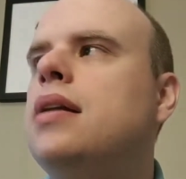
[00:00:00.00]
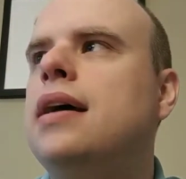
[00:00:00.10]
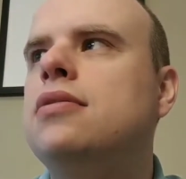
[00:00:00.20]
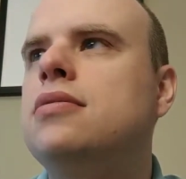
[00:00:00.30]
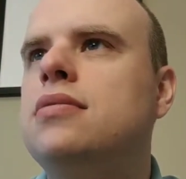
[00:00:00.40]

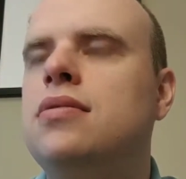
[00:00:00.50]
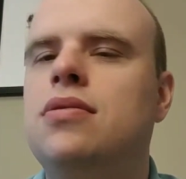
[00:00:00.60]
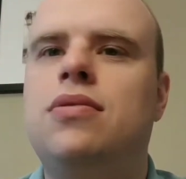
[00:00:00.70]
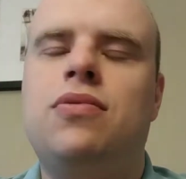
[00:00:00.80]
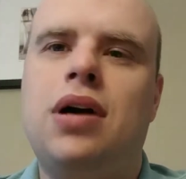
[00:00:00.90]
Now,
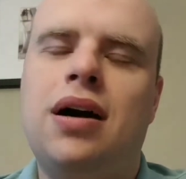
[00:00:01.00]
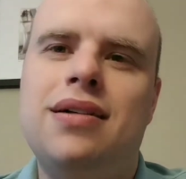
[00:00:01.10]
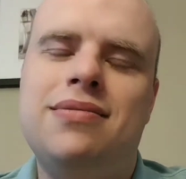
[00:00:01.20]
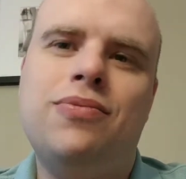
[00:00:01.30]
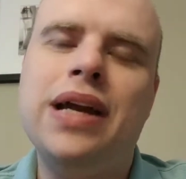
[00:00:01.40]

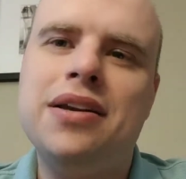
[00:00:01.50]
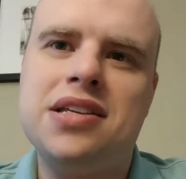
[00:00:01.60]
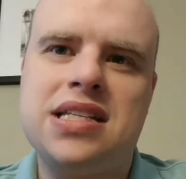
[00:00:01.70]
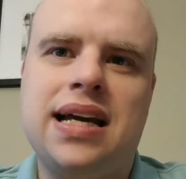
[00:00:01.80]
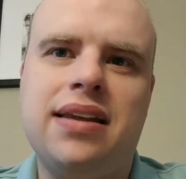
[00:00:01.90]
we
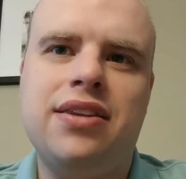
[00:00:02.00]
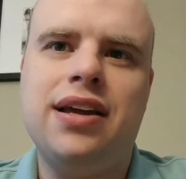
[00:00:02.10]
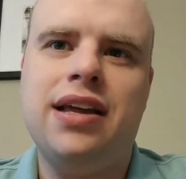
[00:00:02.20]
understand